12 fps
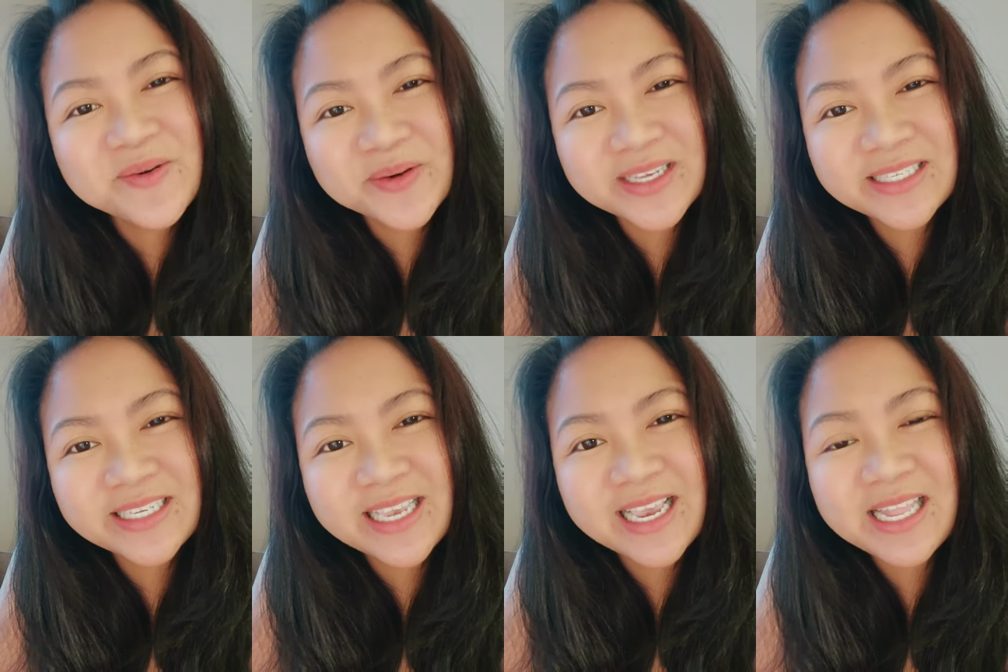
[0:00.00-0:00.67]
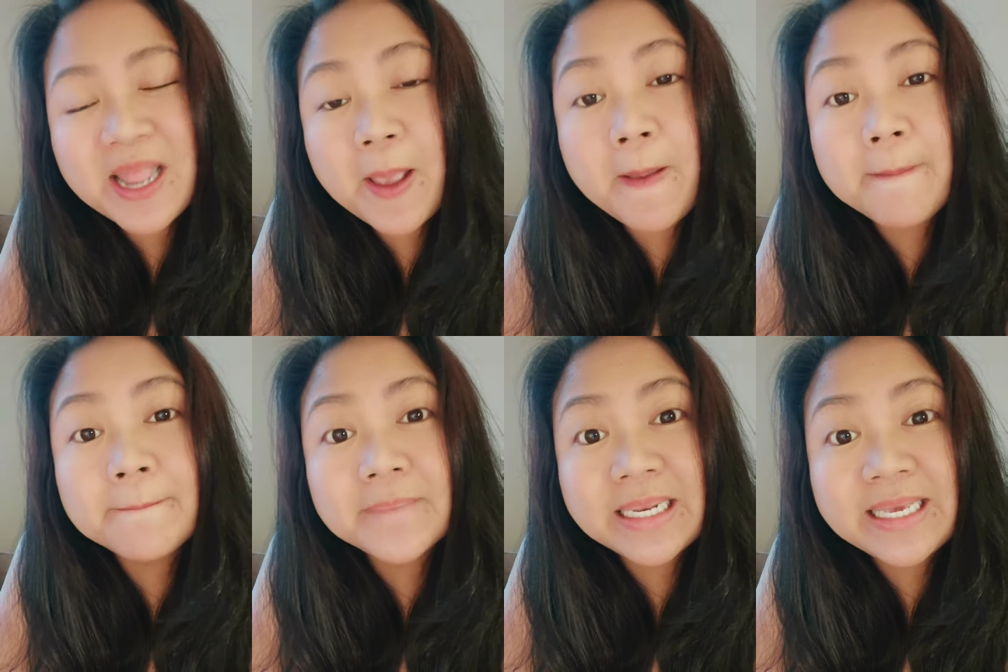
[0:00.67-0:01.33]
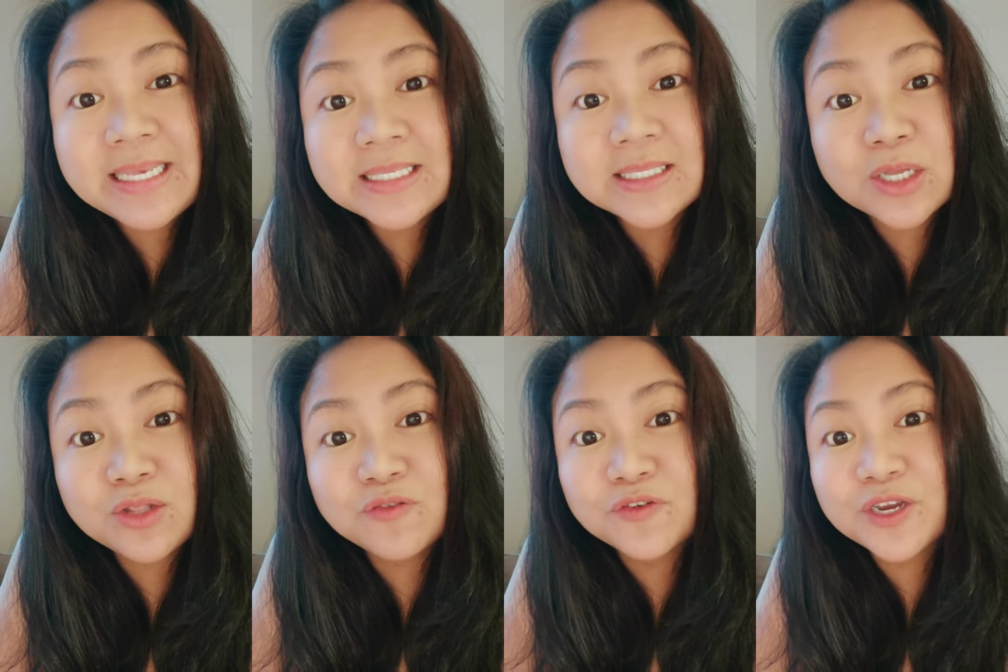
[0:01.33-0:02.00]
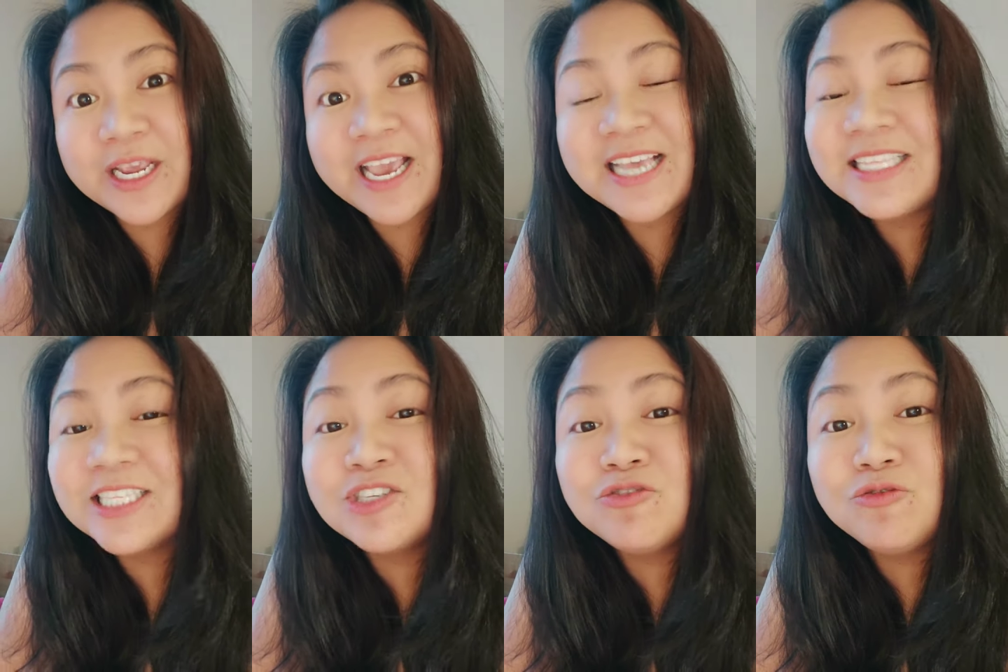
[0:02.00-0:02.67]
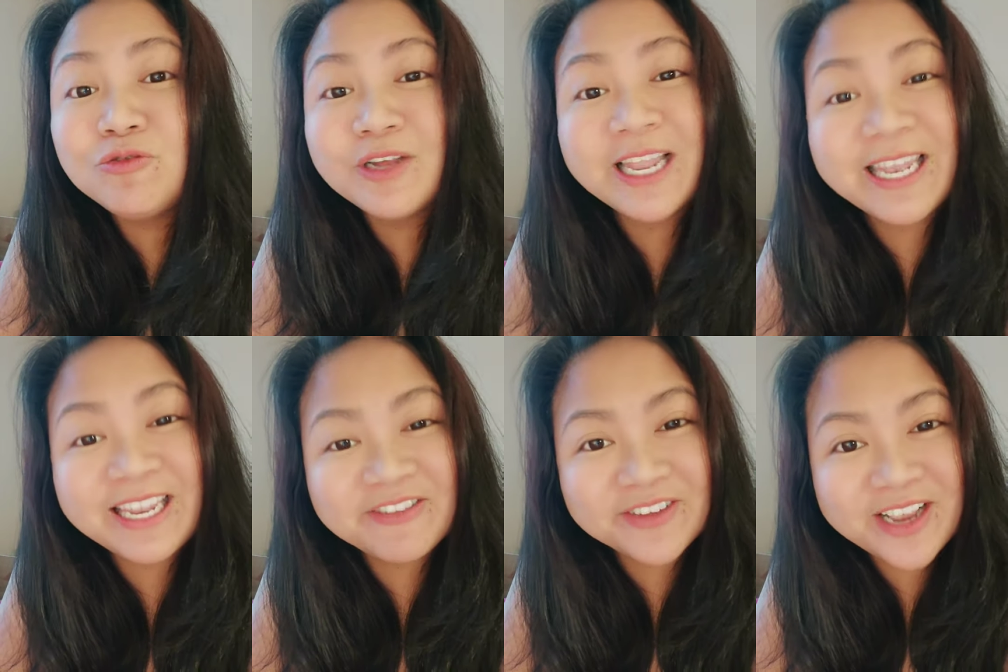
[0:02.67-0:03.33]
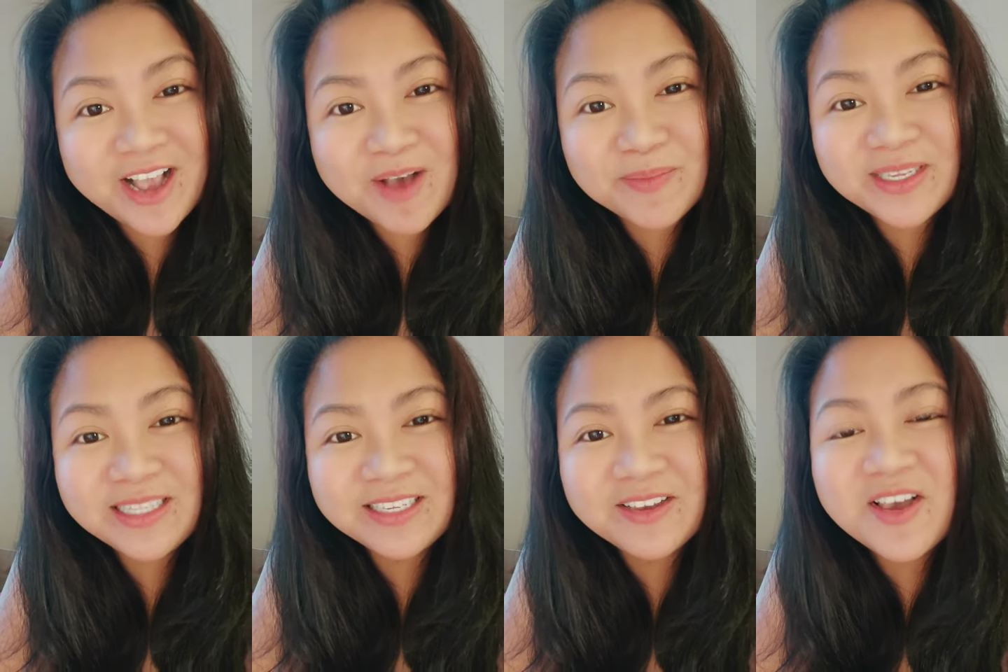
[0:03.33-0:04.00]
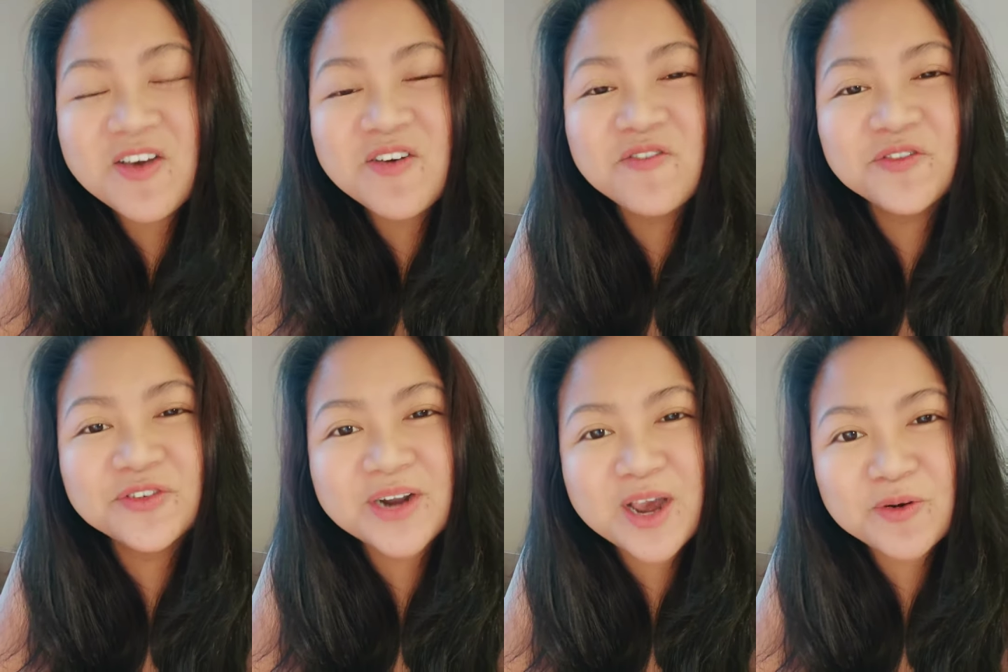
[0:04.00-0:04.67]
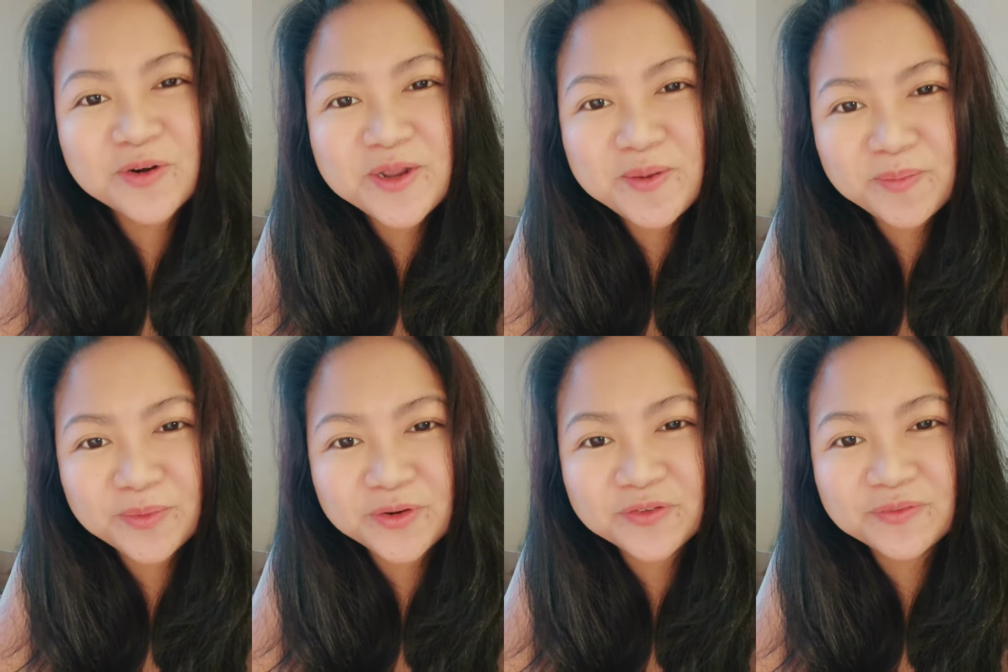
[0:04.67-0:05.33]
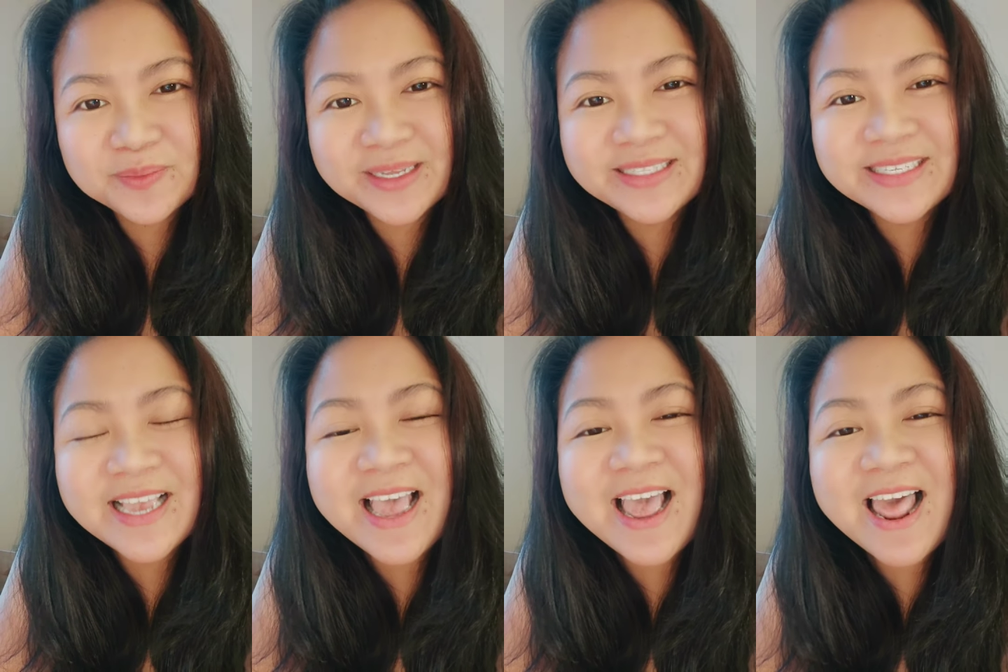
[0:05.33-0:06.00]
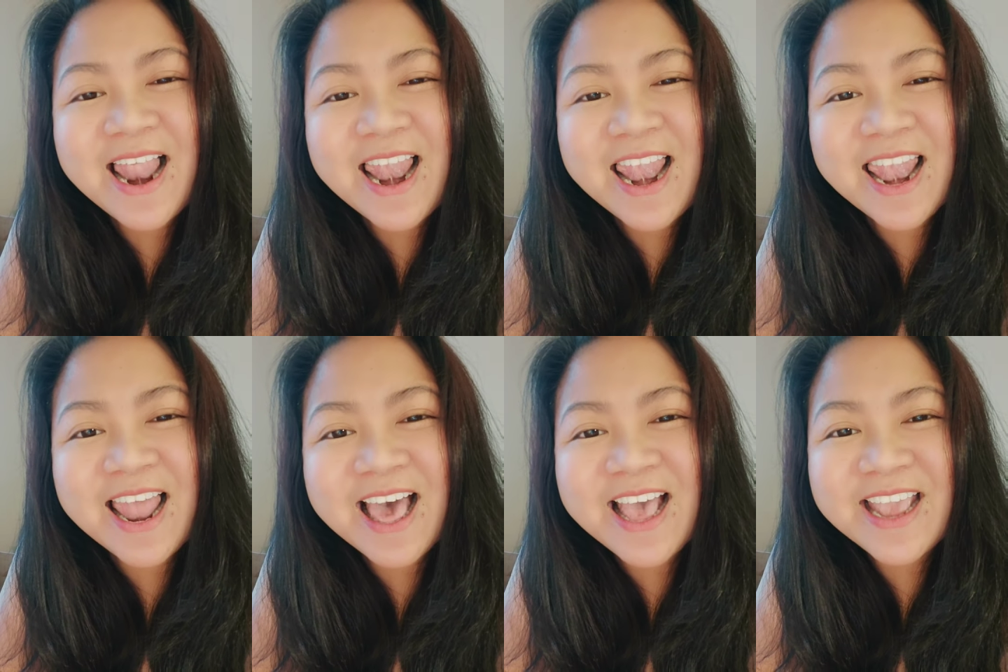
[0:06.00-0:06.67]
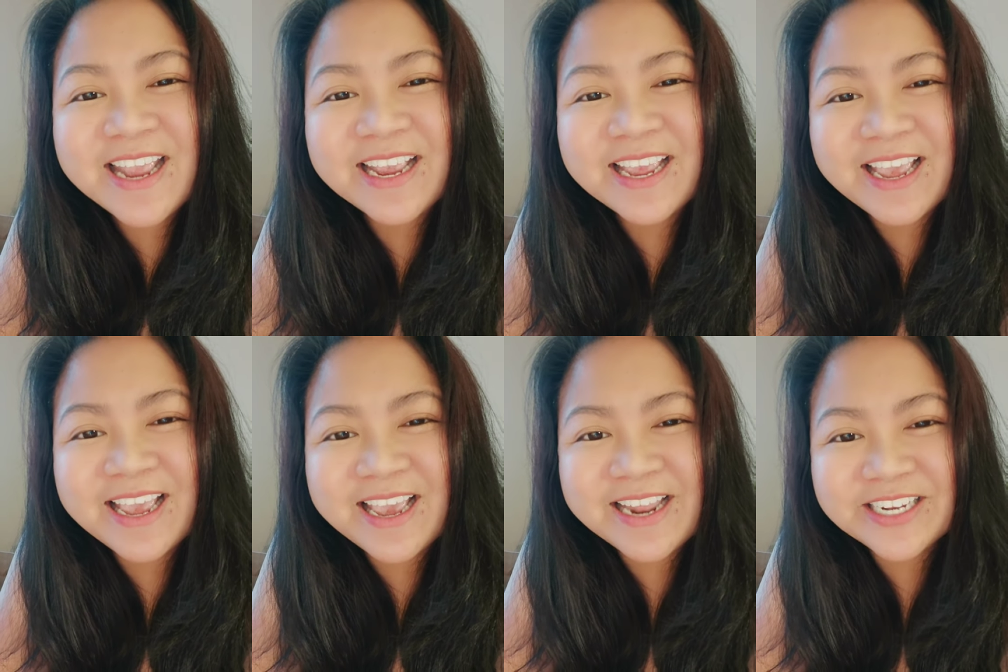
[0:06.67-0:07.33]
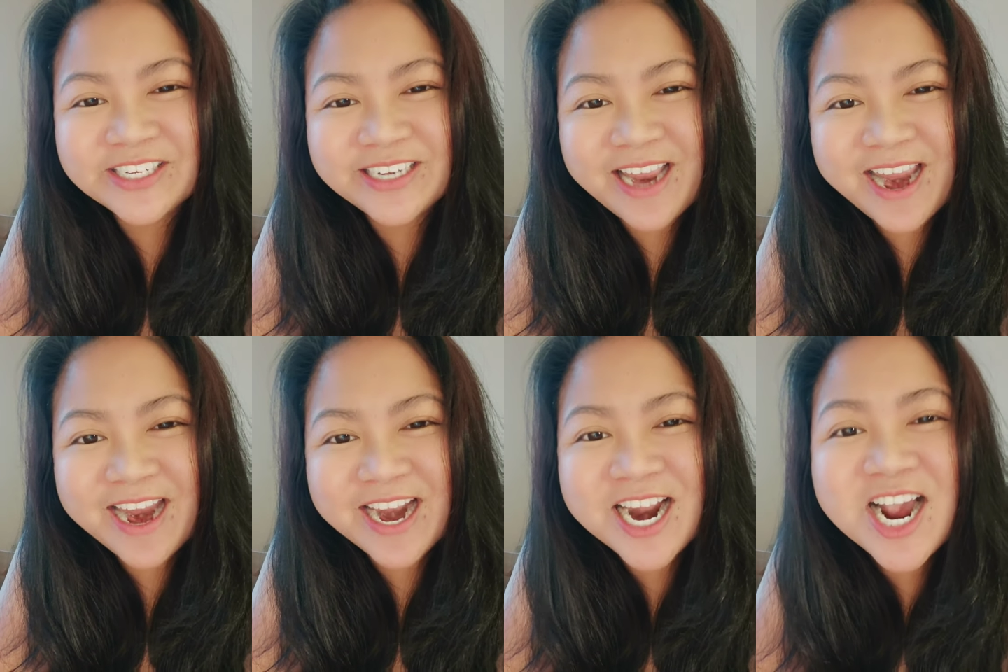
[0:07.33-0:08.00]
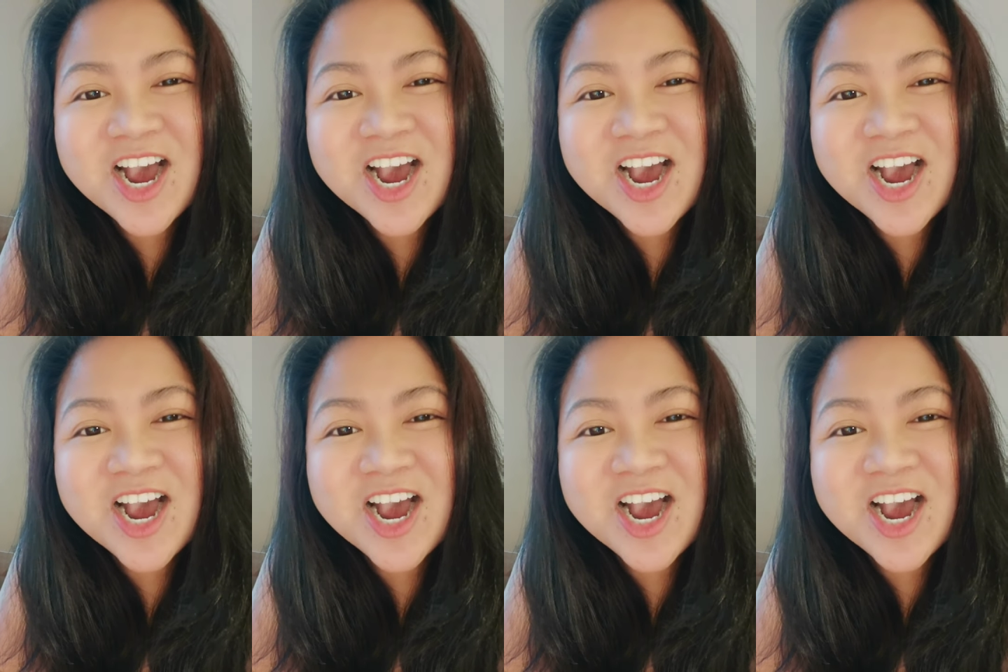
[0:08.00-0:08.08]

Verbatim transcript: Once again, please don't forget to leave a comment for our improvement, like and share,